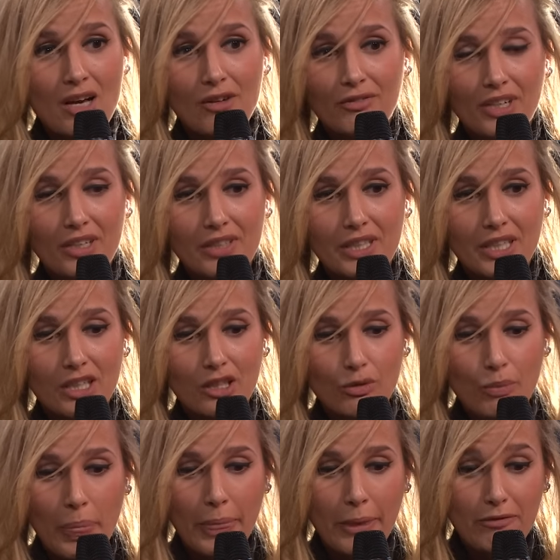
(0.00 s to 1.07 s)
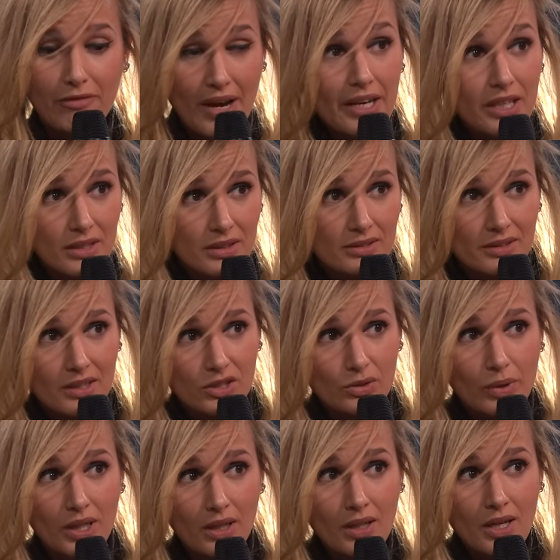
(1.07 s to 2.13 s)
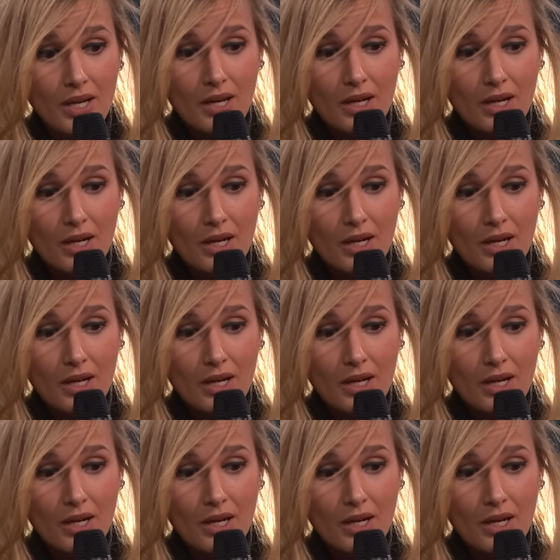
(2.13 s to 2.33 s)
very um, violent as well.